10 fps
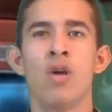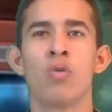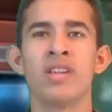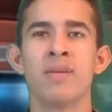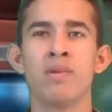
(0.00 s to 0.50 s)

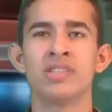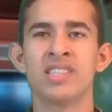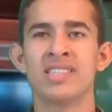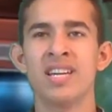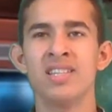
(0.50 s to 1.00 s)
where the most
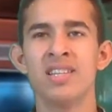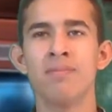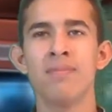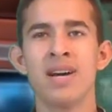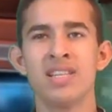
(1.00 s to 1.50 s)

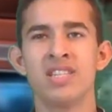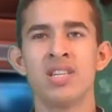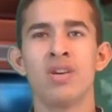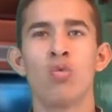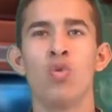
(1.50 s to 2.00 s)
exciting match
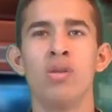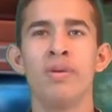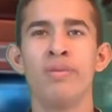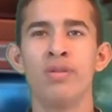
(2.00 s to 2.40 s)
will be